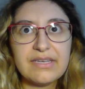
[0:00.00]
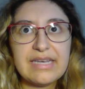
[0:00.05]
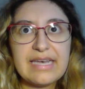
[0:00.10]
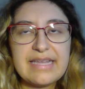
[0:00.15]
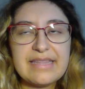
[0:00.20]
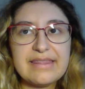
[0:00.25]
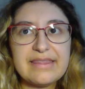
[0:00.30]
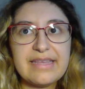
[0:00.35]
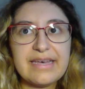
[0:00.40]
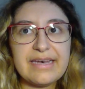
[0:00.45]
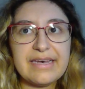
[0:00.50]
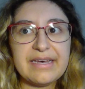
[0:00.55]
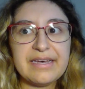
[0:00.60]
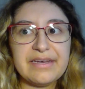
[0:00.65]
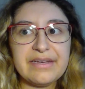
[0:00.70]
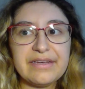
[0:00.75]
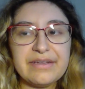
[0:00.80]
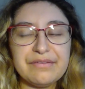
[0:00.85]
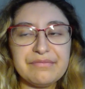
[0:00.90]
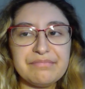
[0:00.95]
And
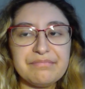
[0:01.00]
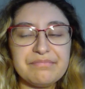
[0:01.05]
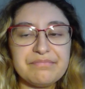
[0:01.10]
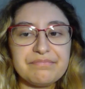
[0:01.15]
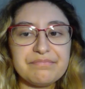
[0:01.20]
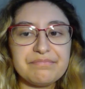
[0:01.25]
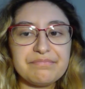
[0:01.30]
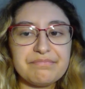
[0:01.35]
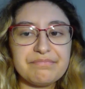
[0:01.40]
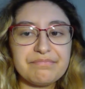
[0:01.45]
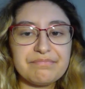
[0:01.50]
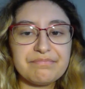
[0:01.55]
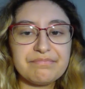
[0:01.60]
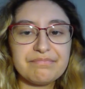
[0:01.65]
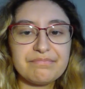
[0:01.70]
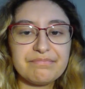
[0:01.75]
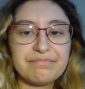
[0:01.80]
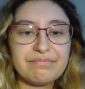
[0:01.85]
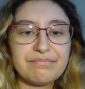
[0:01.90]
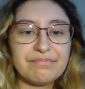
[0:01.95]
then
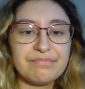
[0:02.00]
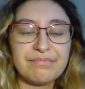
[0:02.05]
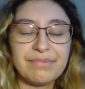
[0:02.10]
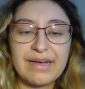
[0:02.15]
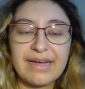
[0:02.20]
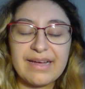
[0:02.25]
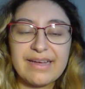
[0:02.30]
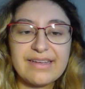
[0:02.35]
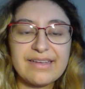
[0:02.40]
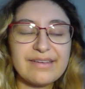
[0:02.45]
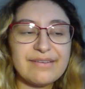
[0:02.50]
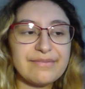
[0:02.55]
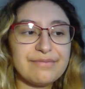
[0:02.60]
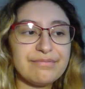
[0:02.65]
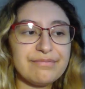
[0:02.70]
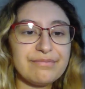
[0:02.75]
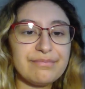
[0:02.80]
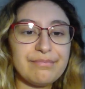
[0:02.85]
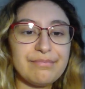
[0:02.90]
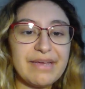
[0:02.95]
by
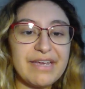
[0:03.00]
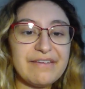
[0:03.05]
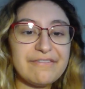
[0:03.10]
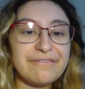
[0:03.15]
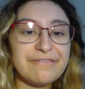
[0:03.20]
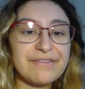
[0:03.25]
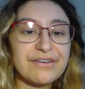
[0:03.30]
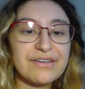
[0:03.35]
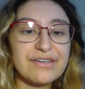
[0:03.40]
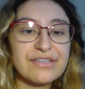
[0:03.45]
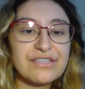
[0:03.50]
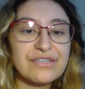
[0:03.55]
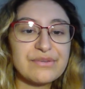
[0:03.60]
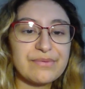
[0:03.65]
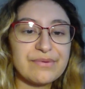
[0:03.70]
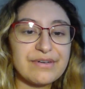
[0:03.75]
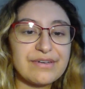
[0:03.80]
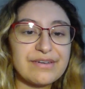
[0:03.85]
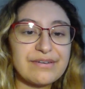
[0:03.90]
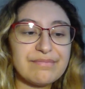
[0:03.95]
May 1st,
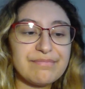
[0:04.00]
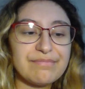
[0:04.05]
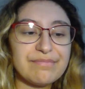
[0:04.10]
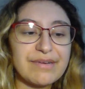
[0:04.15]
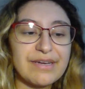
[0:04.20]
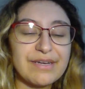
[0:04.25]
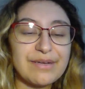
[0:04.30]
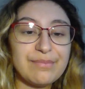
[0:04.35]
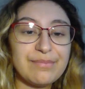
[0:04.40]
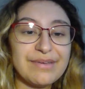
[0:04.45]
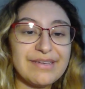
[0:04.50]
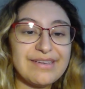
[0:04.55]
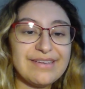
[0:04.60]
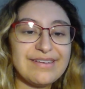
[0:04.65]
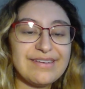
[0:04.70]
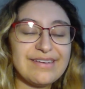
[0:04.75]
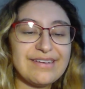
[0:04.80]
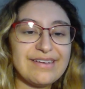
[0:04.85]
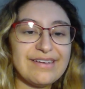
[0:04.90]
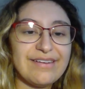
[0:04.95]
we're going to
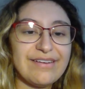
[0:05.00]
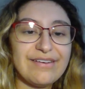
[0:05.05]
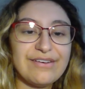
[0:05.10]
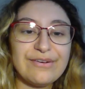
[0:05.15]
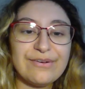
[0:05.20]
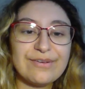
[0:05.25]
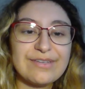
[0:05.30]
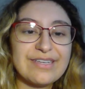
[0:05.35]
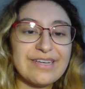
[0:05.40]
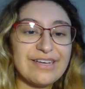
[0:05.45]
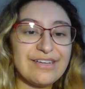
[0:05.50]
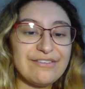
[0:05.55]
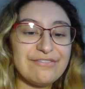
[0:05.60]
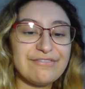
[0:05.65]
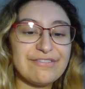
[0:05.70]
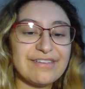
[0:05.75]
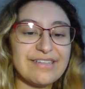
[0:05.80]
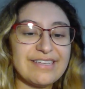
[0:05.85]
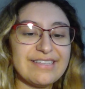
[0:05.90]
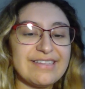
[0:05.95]
be in a hotel
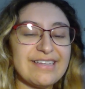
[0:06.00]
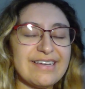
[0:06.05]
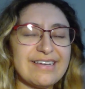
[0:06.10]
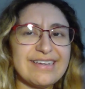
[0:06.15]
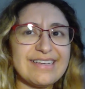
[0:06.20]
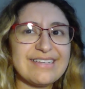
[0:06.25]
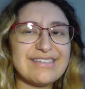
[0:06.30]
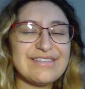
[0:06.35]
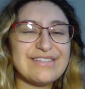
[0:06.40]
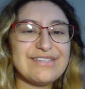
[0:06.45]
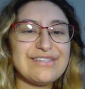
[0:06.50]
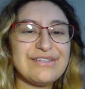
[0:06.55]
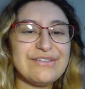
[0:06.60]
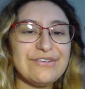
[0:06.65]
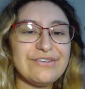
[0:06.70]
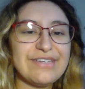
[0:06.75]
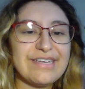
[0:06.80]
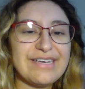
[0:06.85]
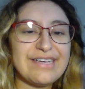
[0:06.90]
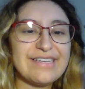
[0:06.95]
for like the next
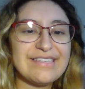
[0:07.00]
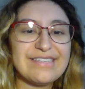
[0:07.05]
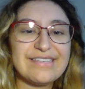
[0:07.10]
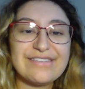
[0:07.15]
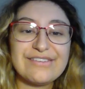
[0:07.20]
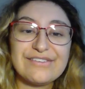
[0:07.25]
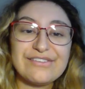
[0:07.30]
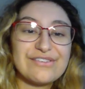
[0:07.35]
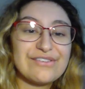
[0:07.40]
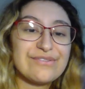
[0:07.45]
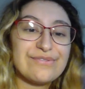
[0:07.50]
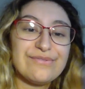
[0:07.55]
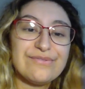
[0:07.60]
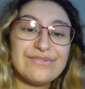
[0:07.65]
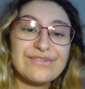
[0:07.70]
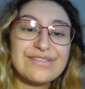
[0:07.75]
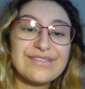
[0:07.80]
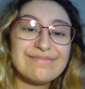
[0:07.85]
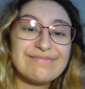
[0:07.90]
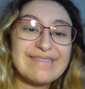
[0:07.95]
two days until
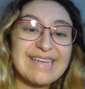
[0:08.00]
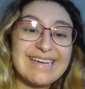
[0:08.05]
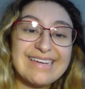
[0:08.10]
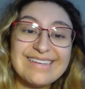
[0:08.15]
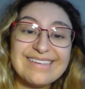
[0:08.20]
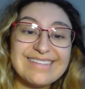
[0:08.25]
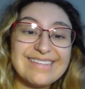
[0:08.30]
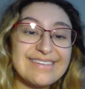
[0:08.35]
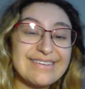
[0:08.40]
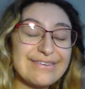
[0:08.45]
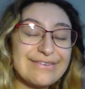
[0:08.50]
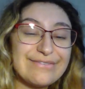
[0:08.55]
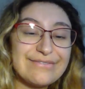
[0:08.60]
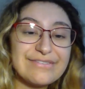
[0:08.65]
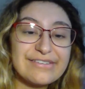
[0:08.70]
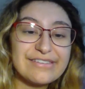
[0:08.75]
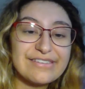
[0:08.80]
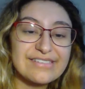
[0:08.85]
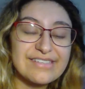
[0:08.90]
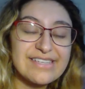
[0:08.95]
school's technically
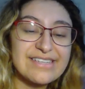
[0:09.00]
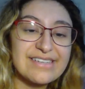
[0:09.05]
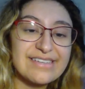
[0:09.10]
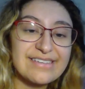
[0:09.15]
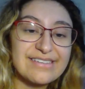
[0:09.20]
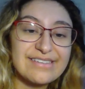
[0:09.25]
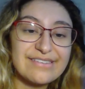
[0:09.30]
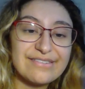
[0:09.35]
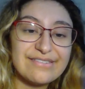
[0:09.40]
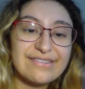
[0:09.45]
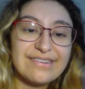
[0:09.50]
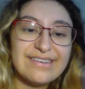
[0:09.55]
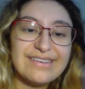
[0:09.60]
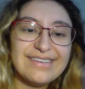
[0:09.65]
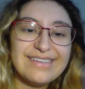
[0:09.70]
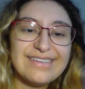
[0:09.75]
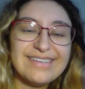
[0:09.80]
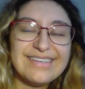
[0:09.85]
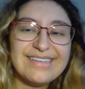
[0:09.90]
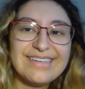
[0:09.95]
over, so
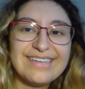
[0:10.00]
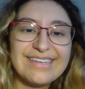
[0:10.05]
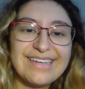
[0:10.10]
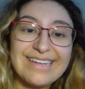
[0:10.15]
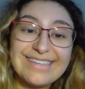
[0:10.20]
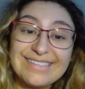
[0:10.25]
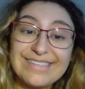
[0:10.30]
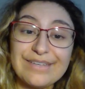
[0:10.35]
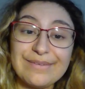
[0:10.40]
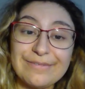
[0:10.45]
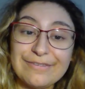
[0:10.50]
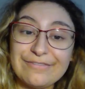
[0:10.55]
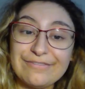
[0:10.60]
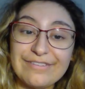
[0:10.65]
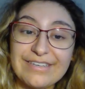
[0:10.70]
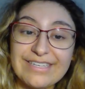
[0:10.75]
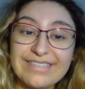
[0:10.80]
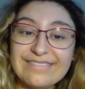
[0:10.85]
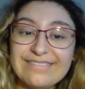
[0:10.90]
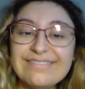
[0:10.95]
that's gonna be
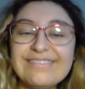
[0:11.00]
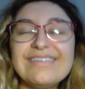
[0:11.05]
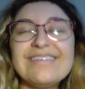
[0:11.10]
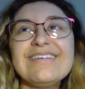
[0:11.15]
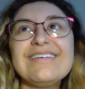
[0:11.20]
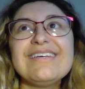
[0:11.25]
fun.